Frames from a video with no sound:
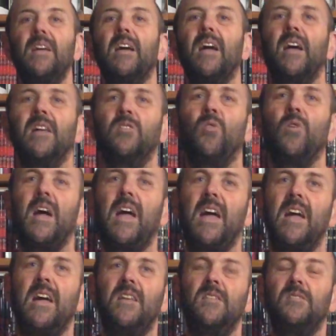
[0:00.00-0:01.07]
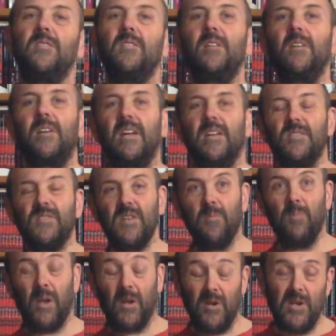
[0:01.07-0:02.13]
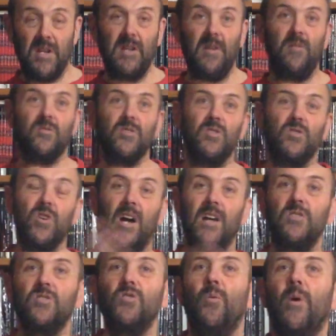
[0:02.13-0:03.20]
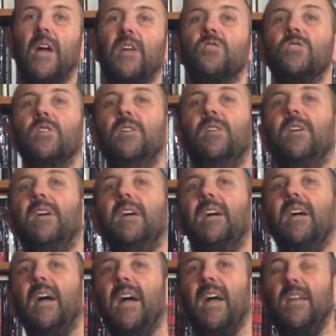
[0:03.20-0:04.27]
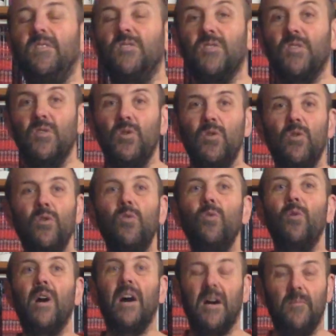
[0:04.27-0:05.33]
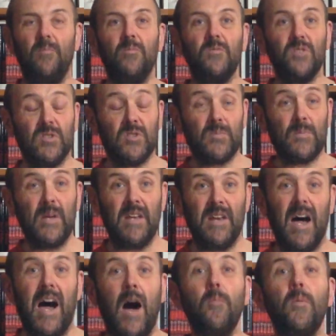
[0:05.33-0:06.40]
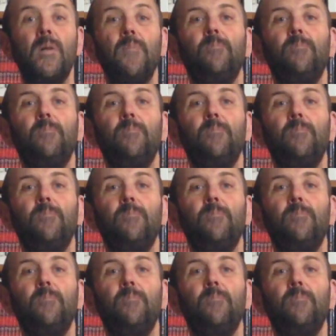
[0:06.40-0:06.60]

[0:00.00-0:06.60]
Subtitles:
and your hand gets the ability to change direction and to speed up,